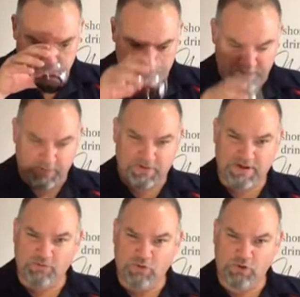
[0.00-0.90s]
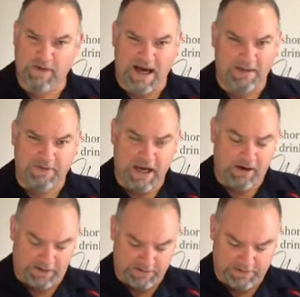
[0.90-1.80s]
Some interesting rhubarb
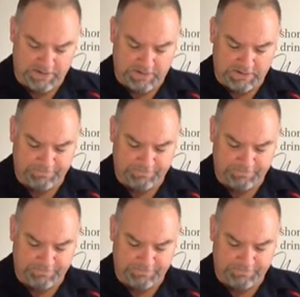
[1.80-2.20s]
characters